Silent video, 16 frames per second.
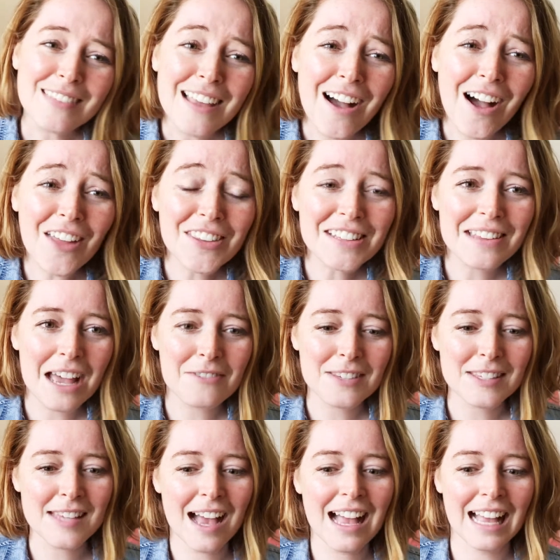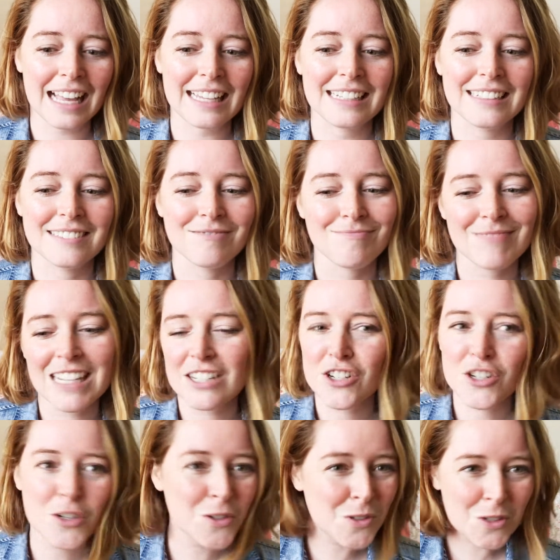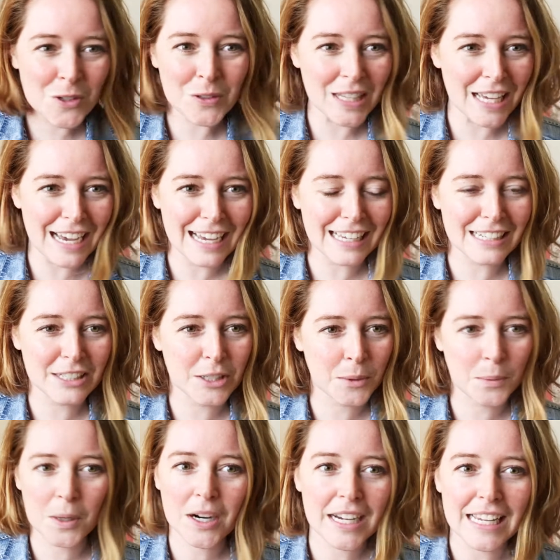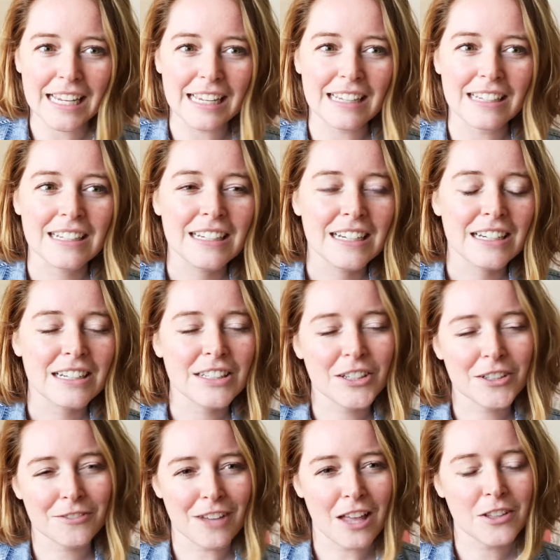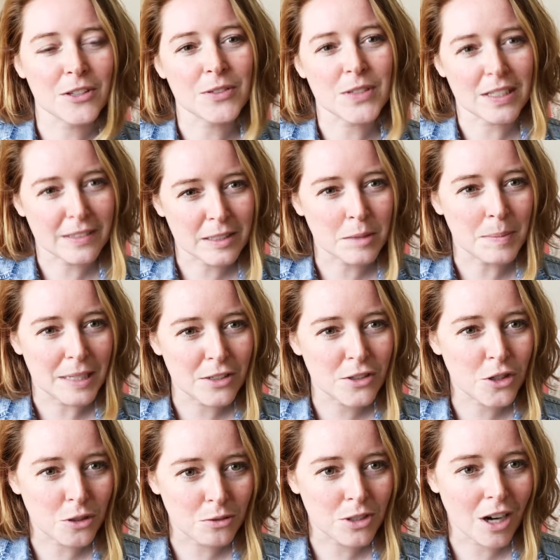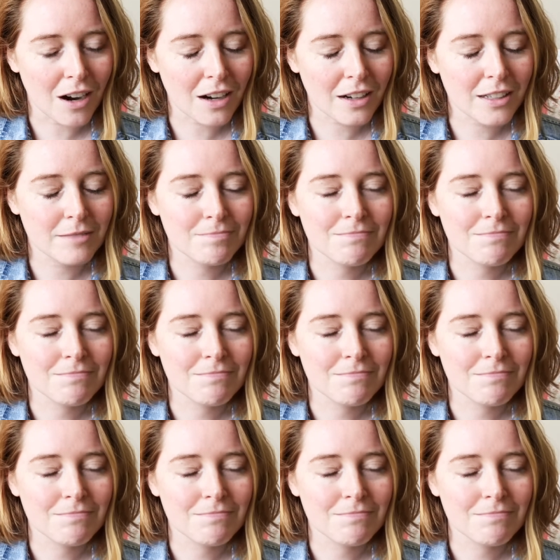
on the left side, that shows you that you're working your values a little bit too dark.